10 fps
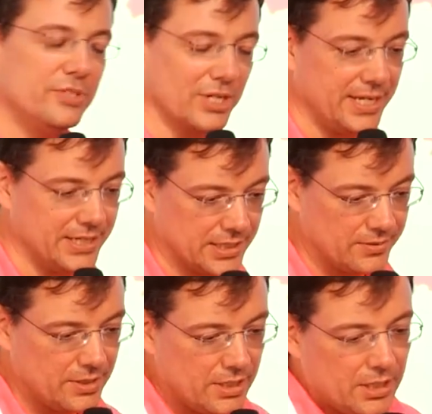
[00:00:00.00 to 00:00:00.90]
China.
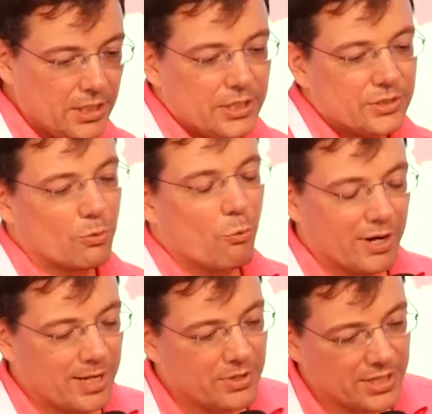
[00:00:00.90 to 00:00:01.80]
So
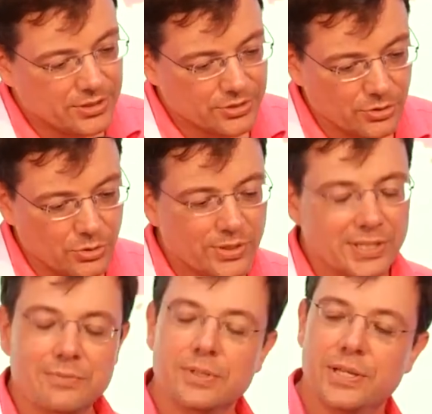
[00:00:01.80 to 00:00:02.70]
what I'm going to do
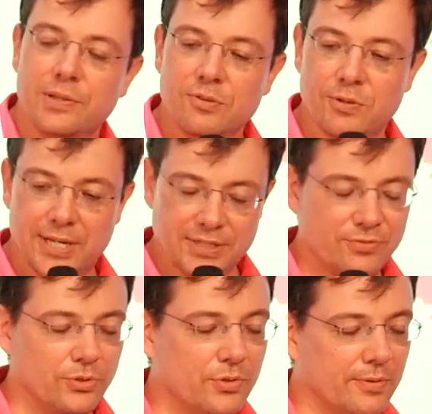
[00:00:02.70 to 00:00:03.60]
in the next
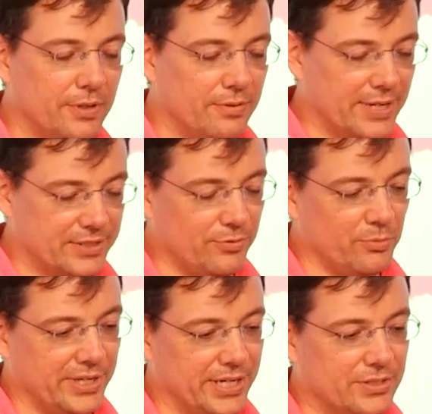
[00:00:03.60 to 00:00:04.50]
few
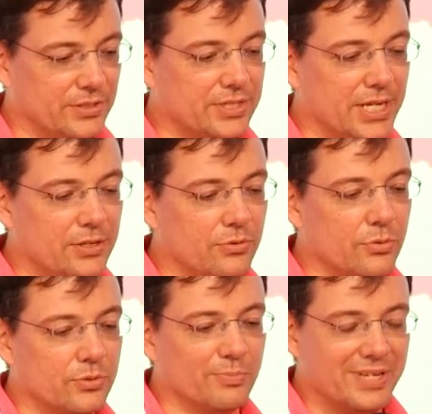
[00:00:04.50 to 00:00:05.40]
minutes is take you
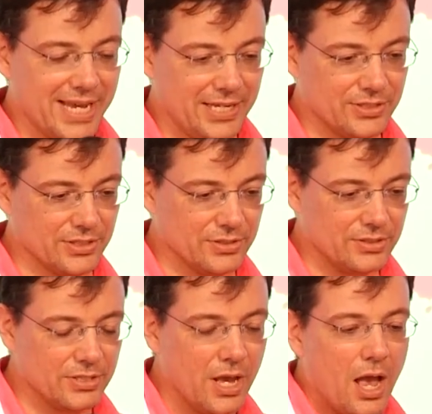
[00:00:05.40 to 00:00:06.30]
through some
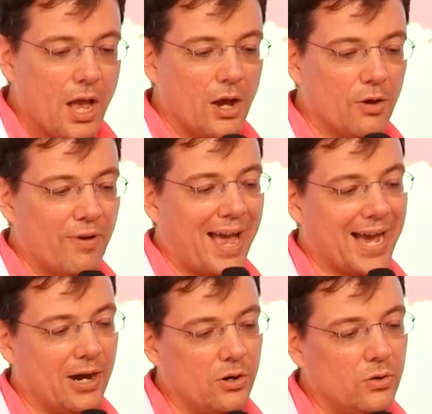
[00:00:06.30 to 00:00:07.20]
cases of
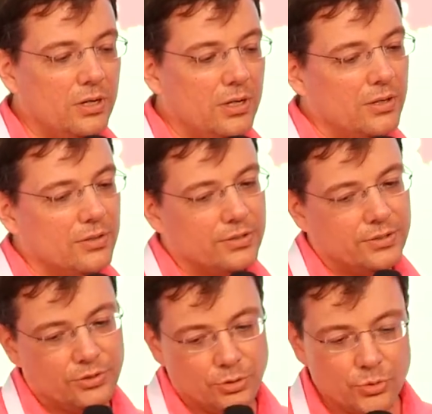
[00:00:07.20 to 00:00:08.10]
how
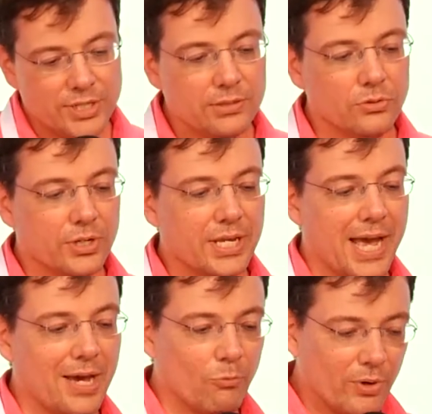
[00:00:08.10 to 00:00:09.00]
you can look
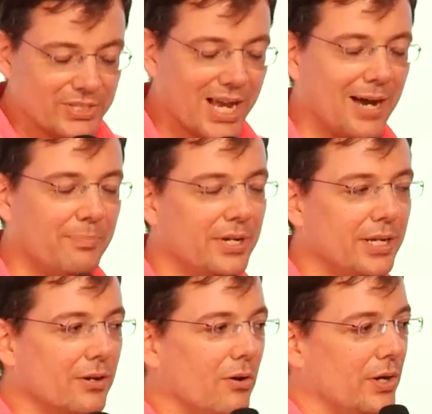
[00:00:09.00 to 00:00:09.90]
at what's
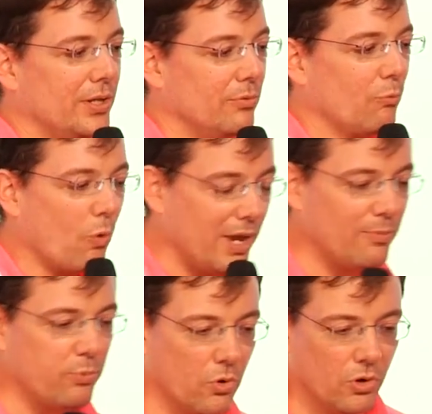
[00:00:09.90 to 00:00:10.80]
happening on
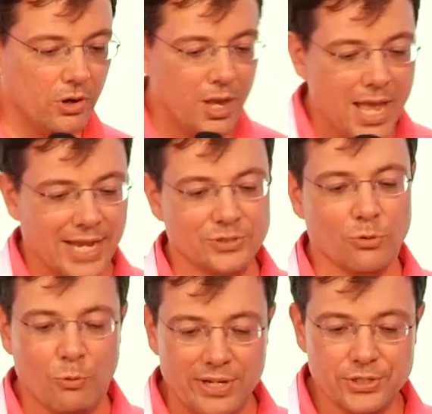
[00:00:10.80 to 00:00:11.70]
Wei-bo as a
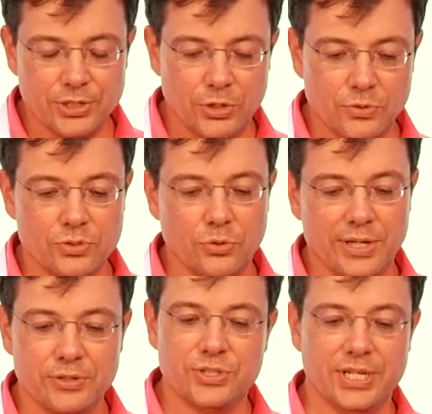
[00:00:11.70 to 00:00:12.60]
window to
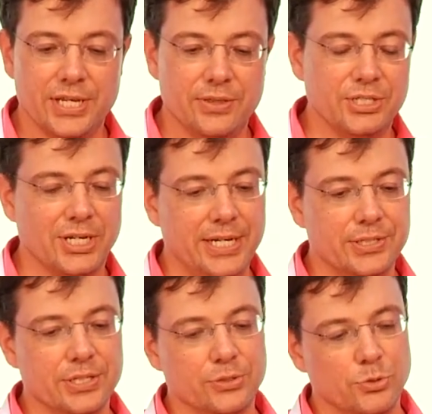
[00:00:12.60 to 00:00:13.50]
understand the
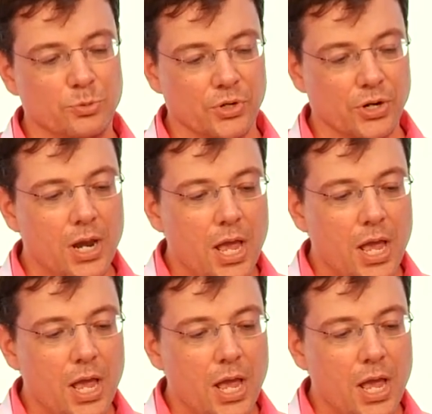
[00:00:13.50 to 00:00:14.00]
Chinese consumer